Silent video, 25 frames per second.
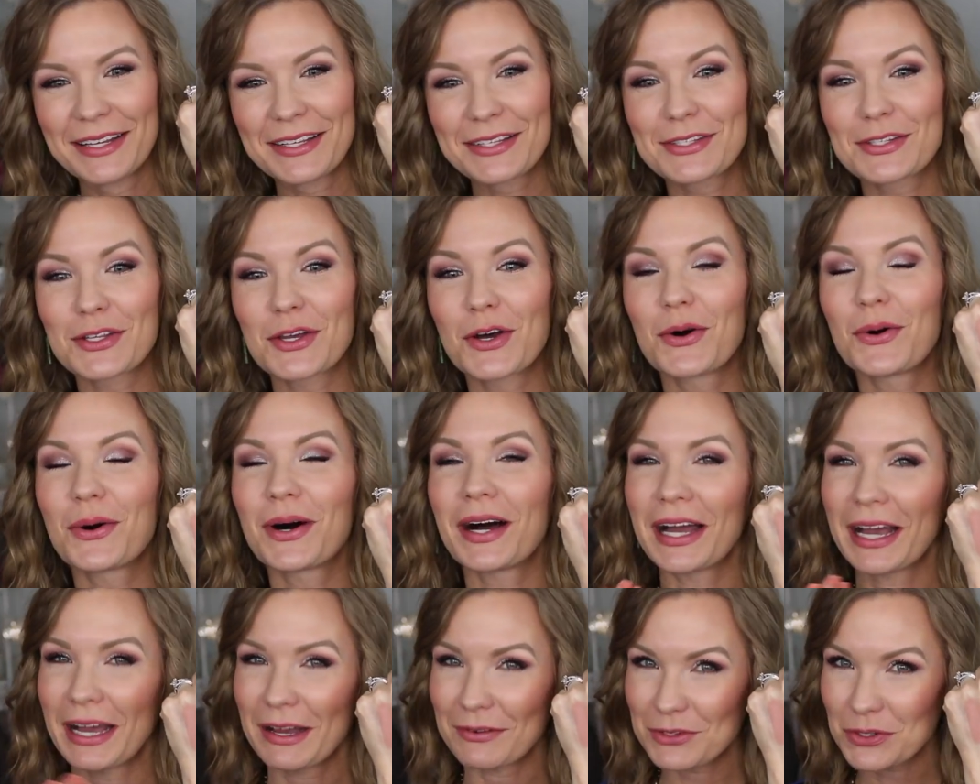So
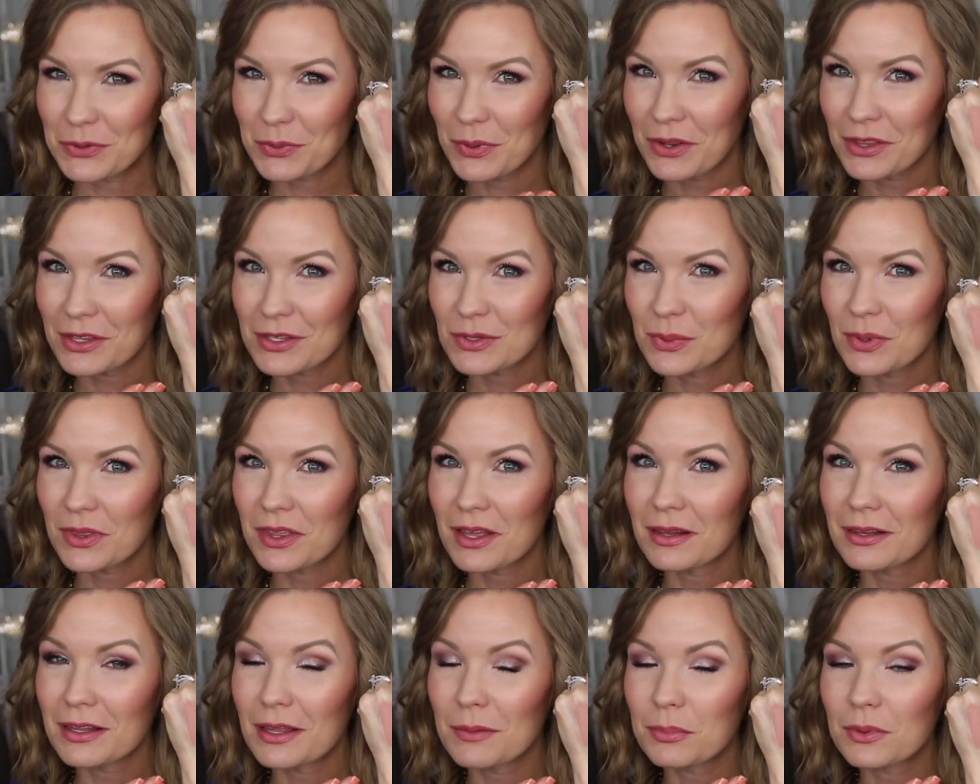I have to wear this with
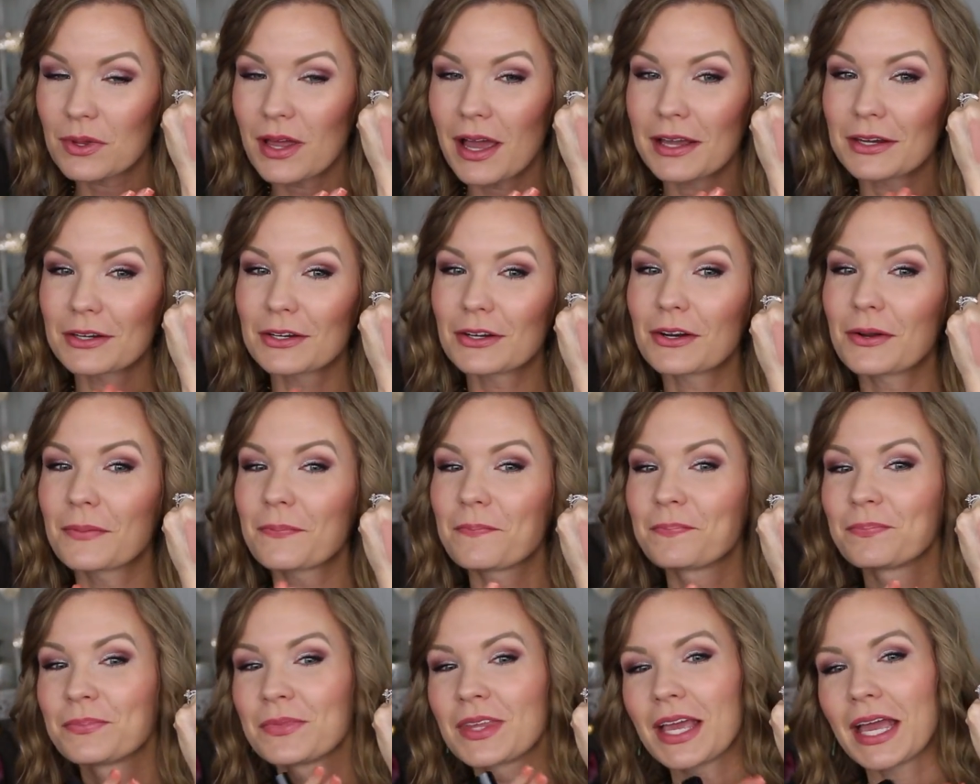a lip
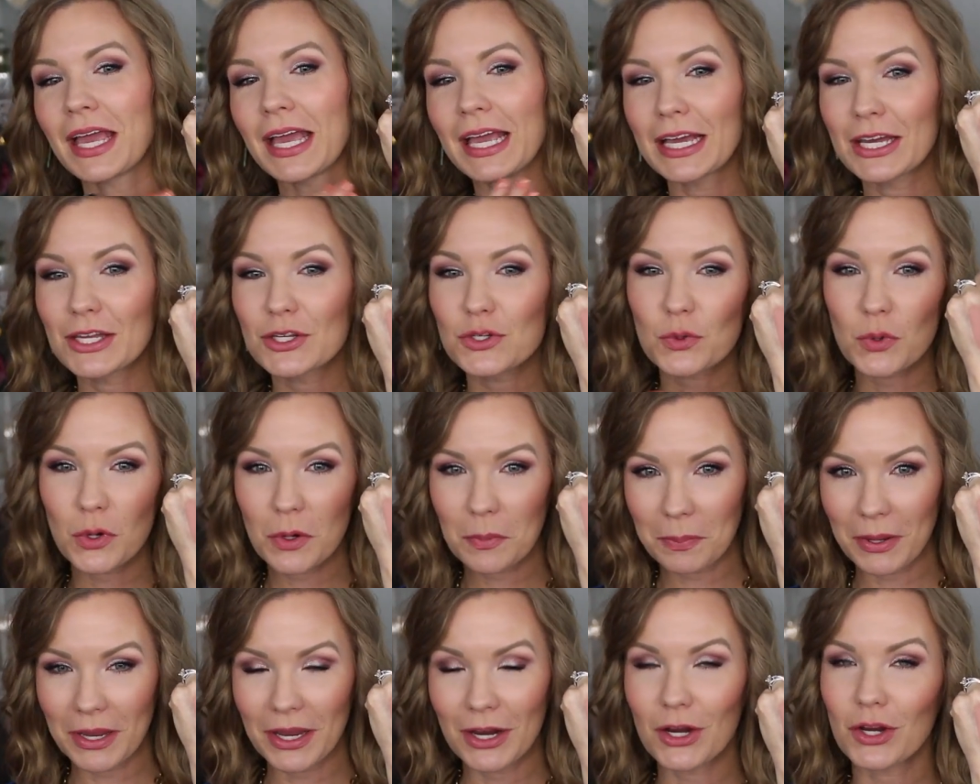liner and
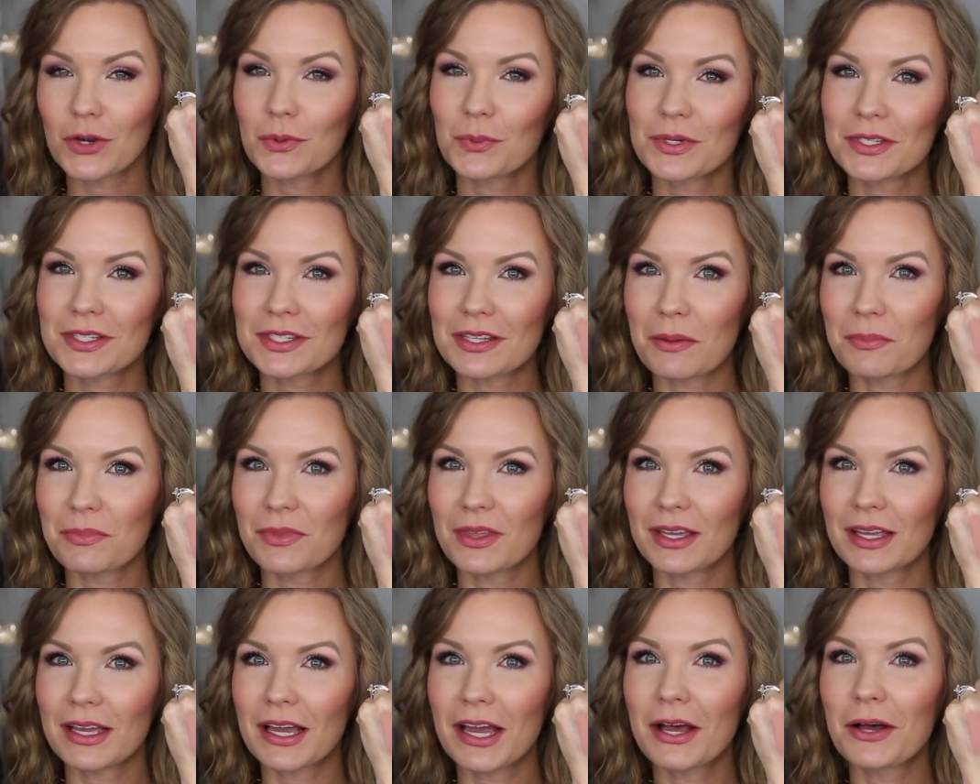or pair it with
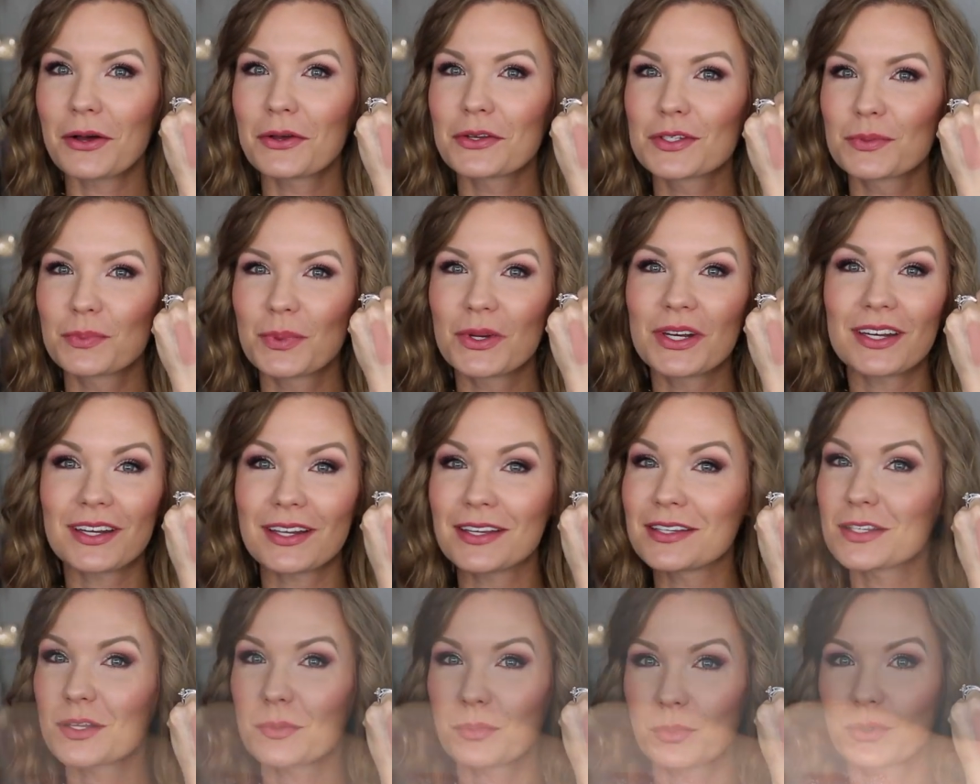something else, but it
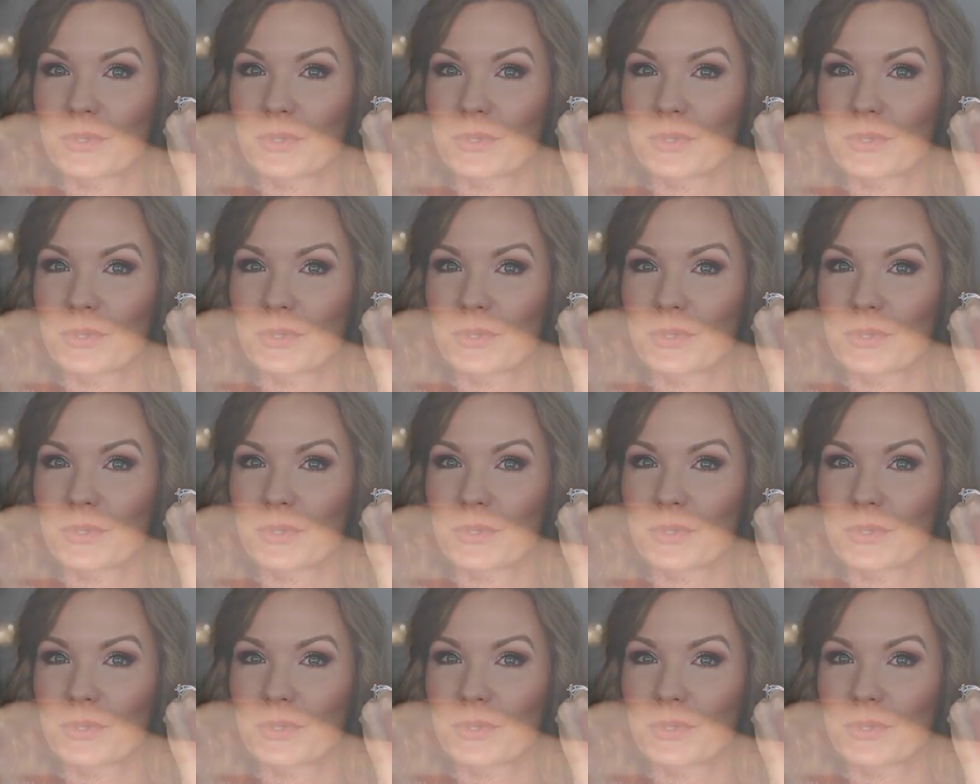is a